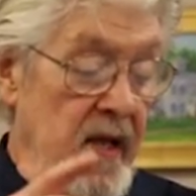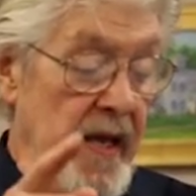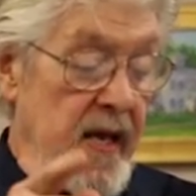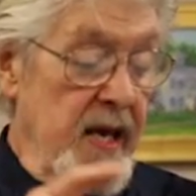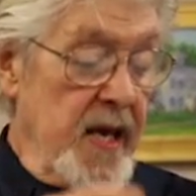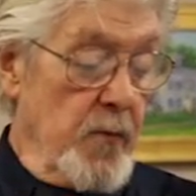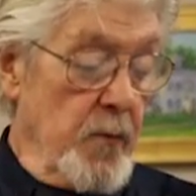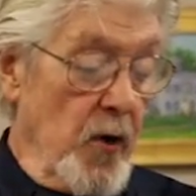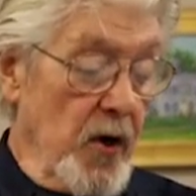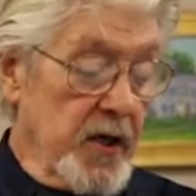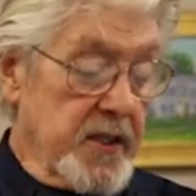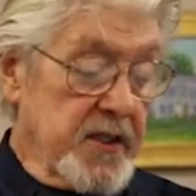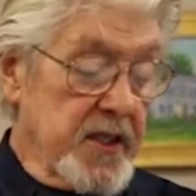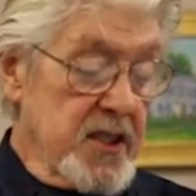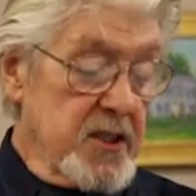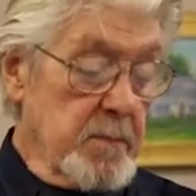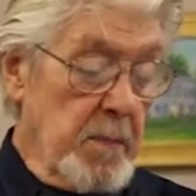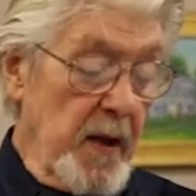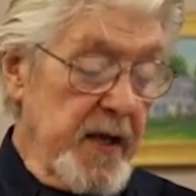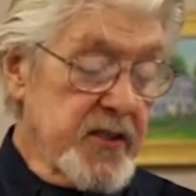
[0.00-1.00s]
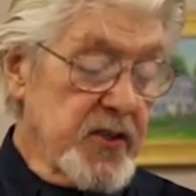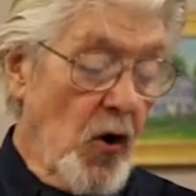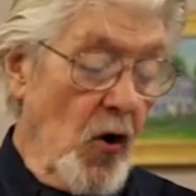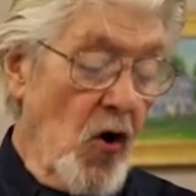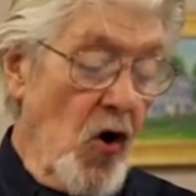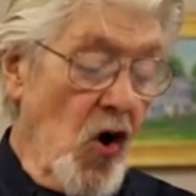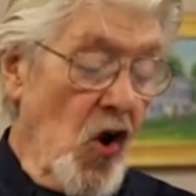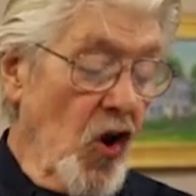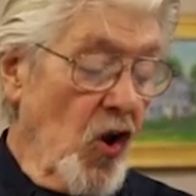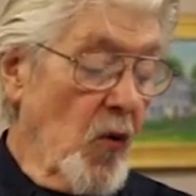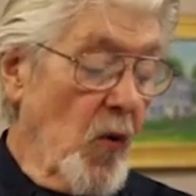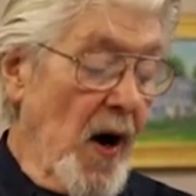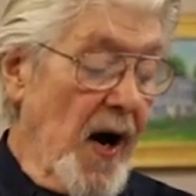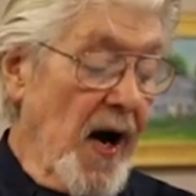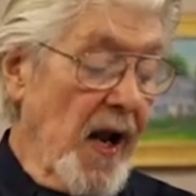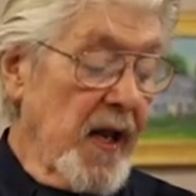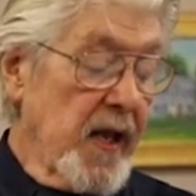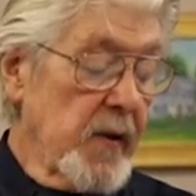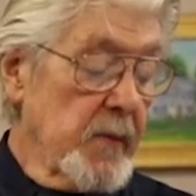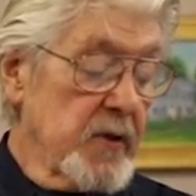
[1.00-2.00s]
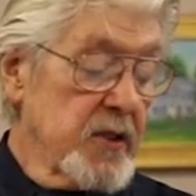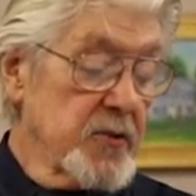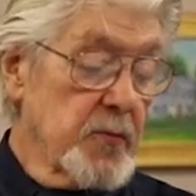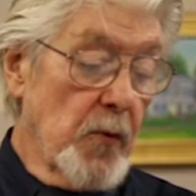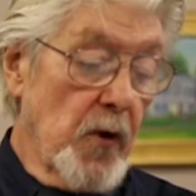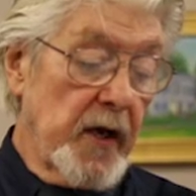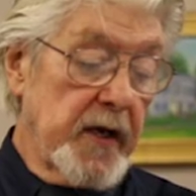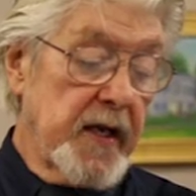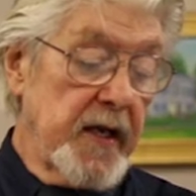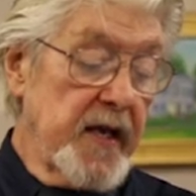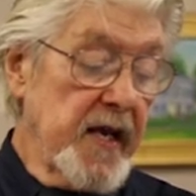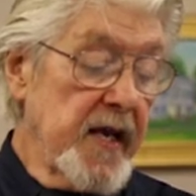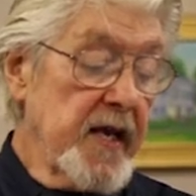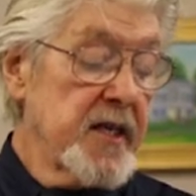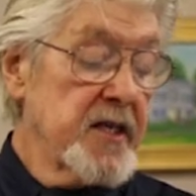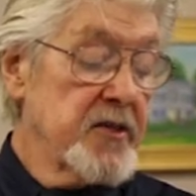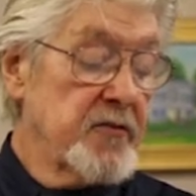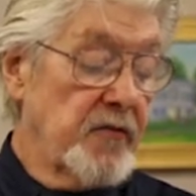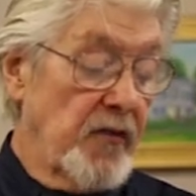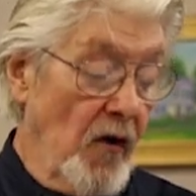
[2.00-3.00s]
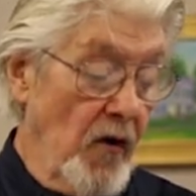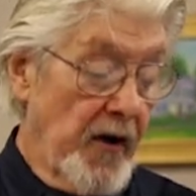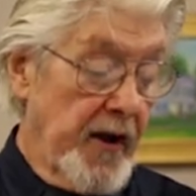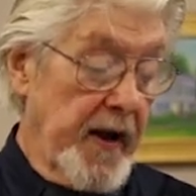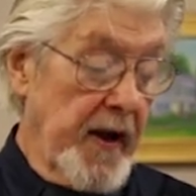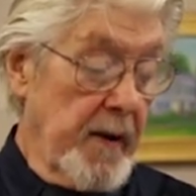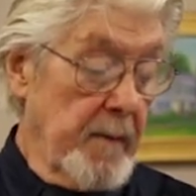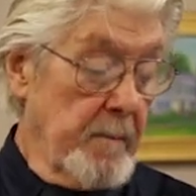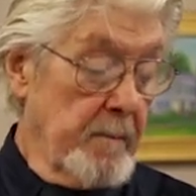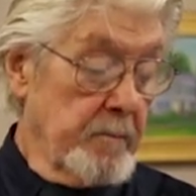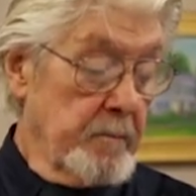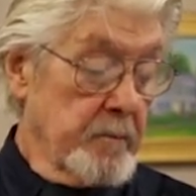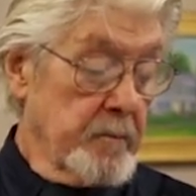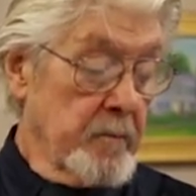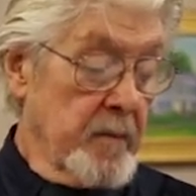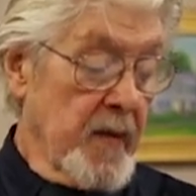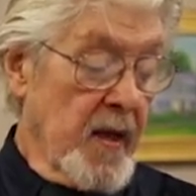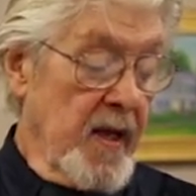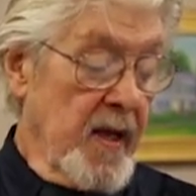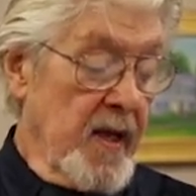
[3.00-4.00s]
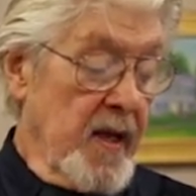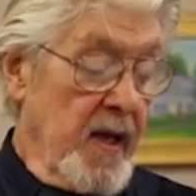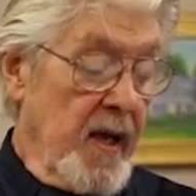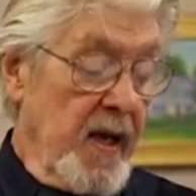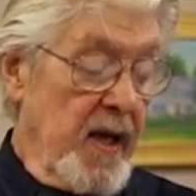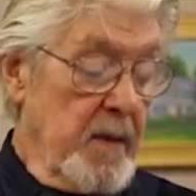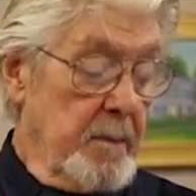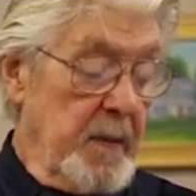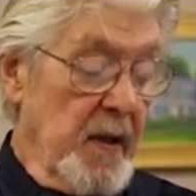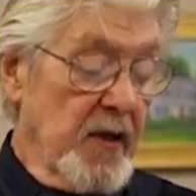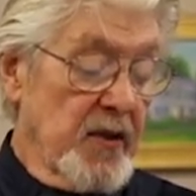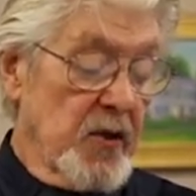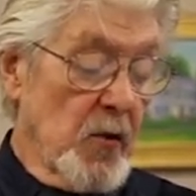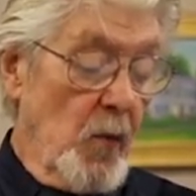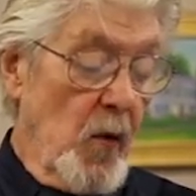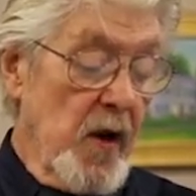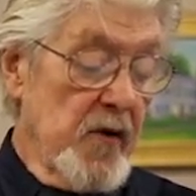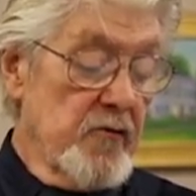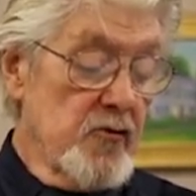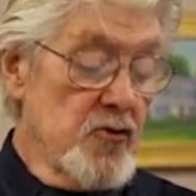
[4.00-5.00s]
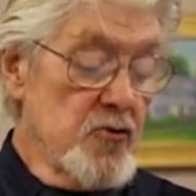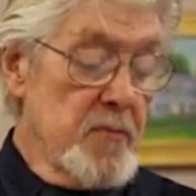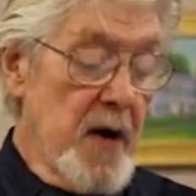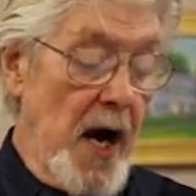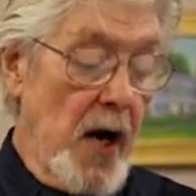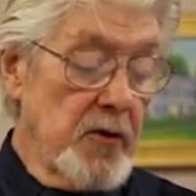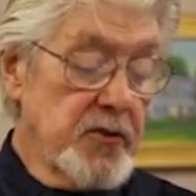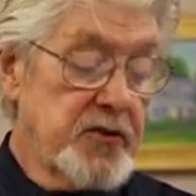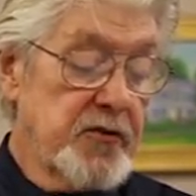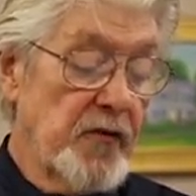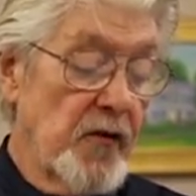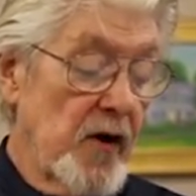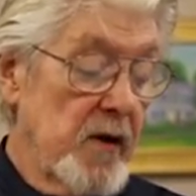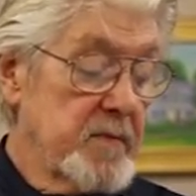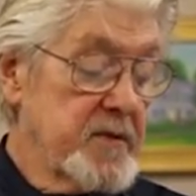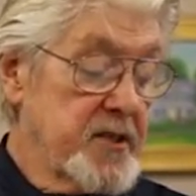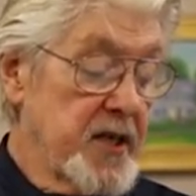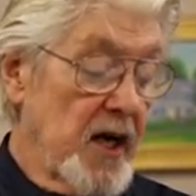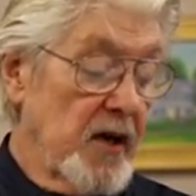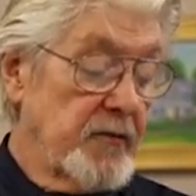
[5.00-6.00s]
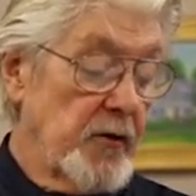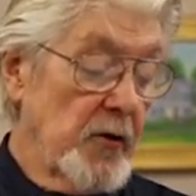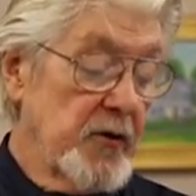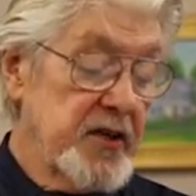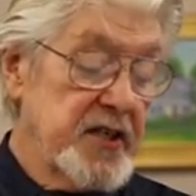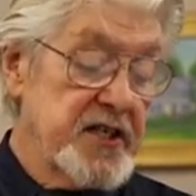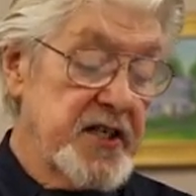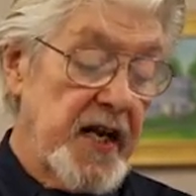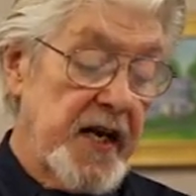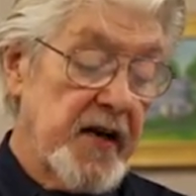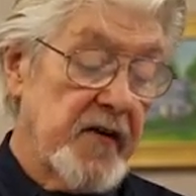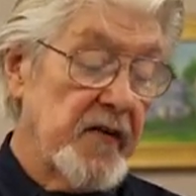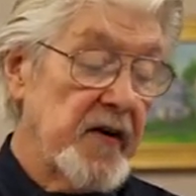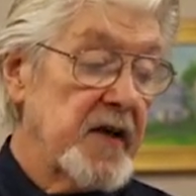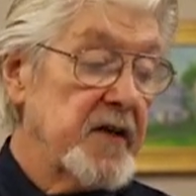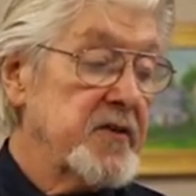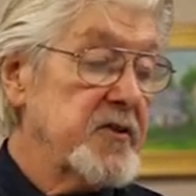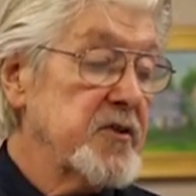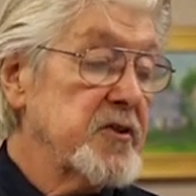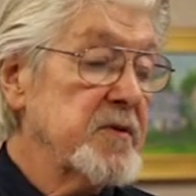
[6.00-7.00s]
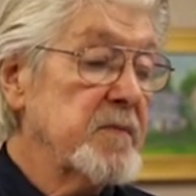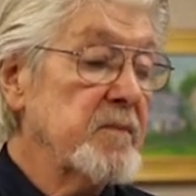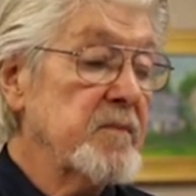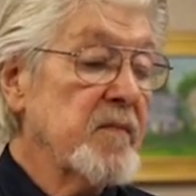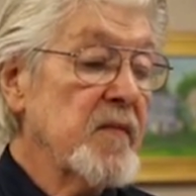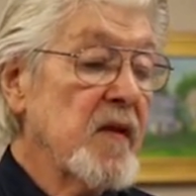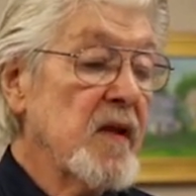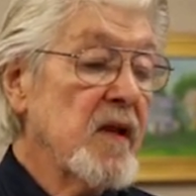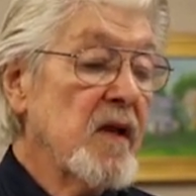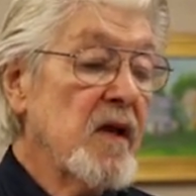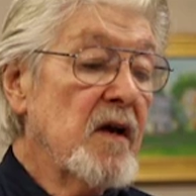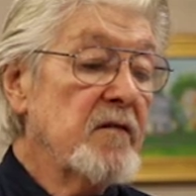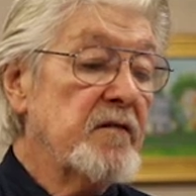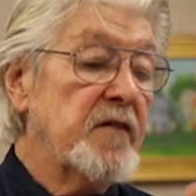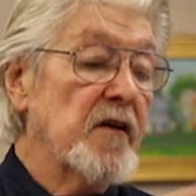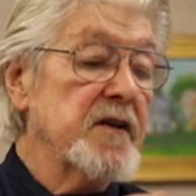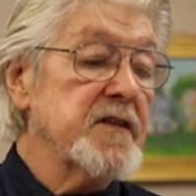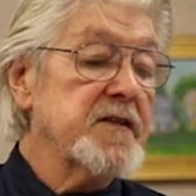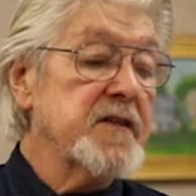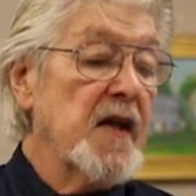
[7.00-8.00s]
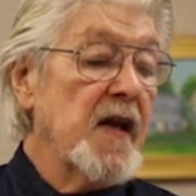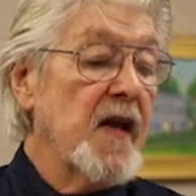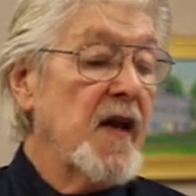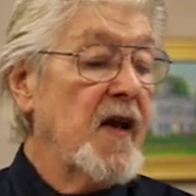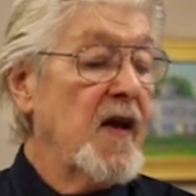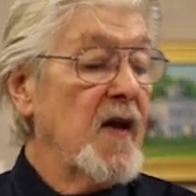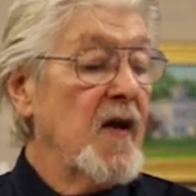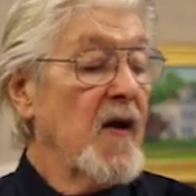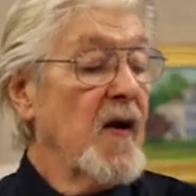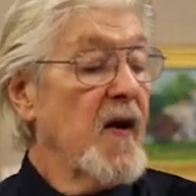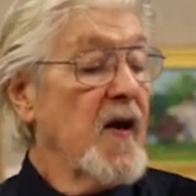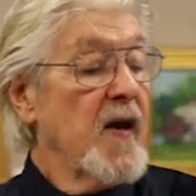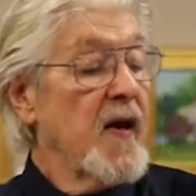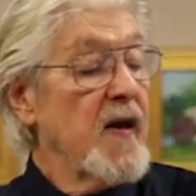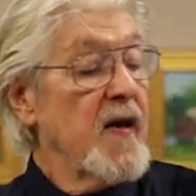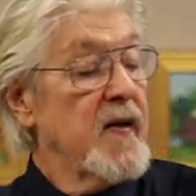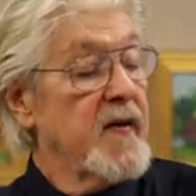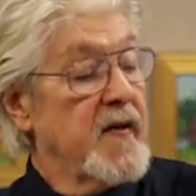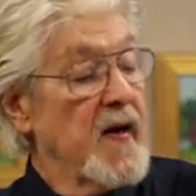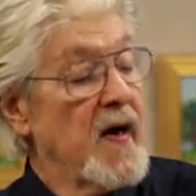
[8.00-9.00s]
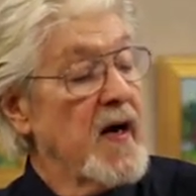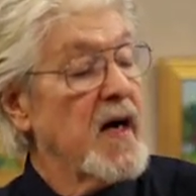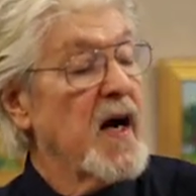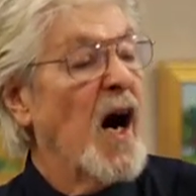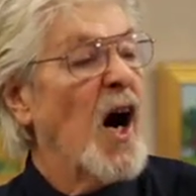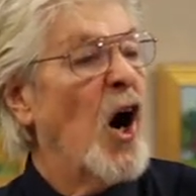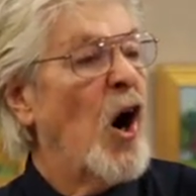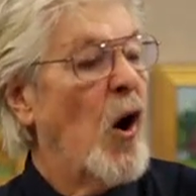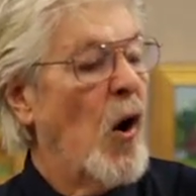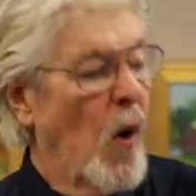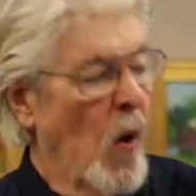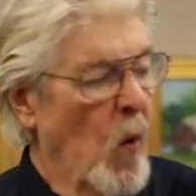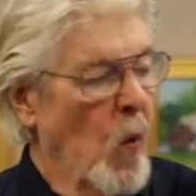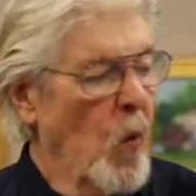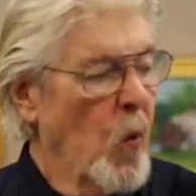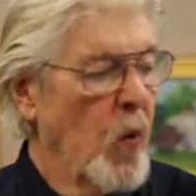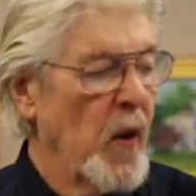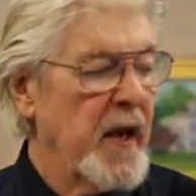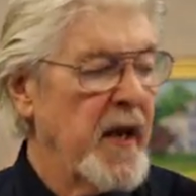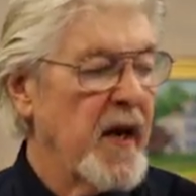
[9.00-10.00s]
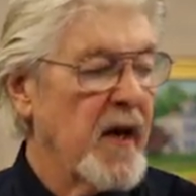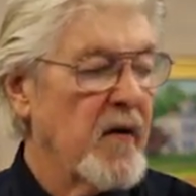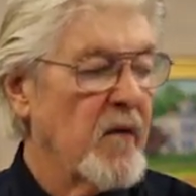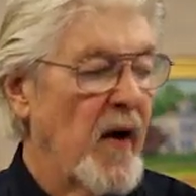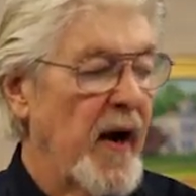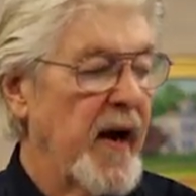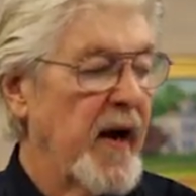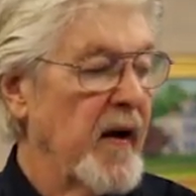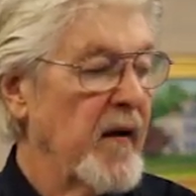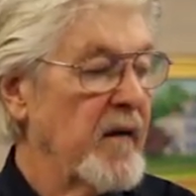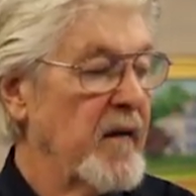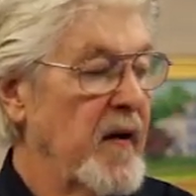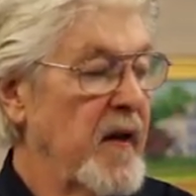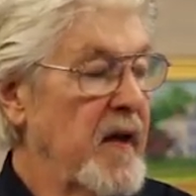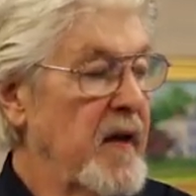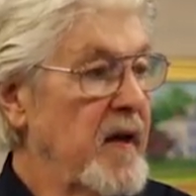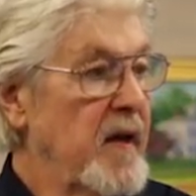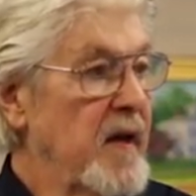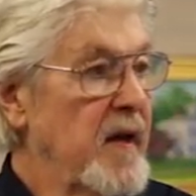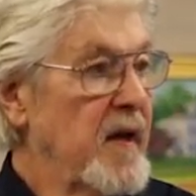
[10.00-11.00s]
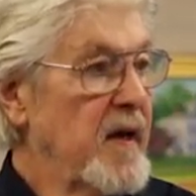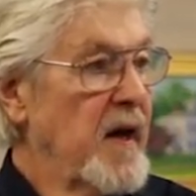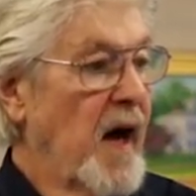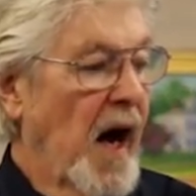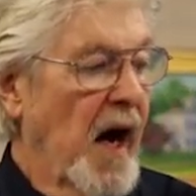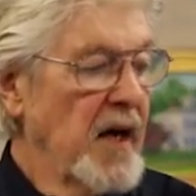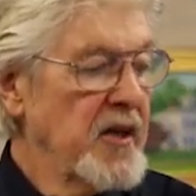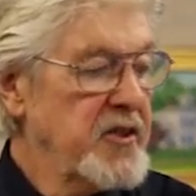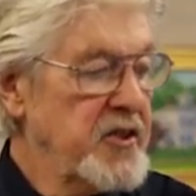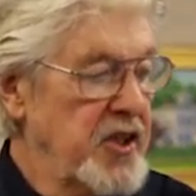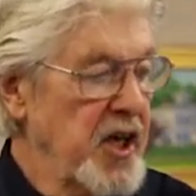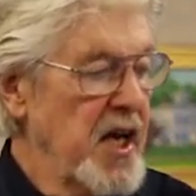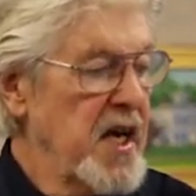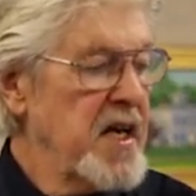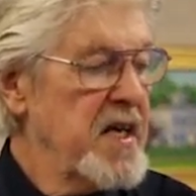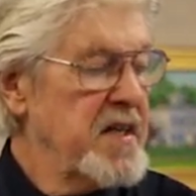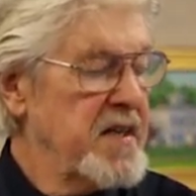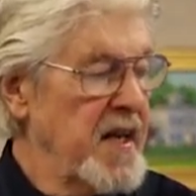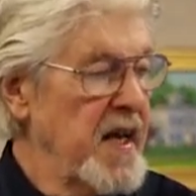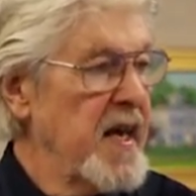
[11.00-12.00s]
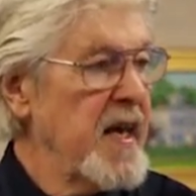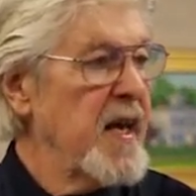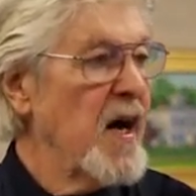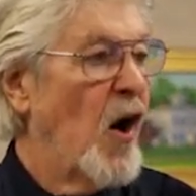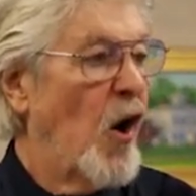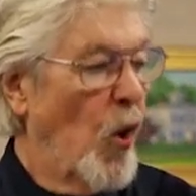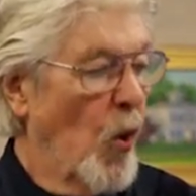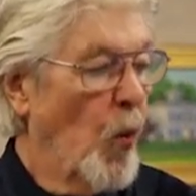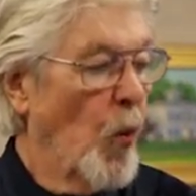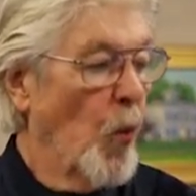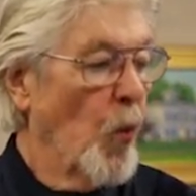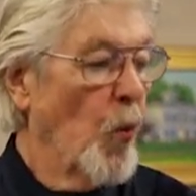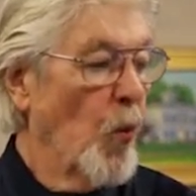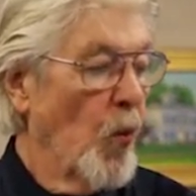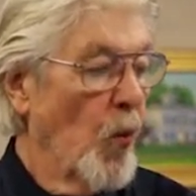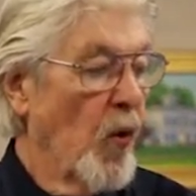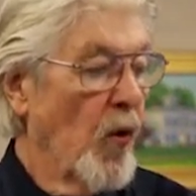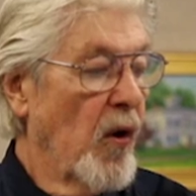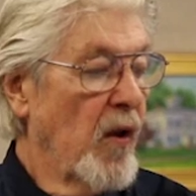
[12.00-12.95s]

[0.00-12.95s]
He worked this place all the while he was working his 40. He built a one-room house for himself on his acreage. First thing, he dug a hole in the ground, a GD hole.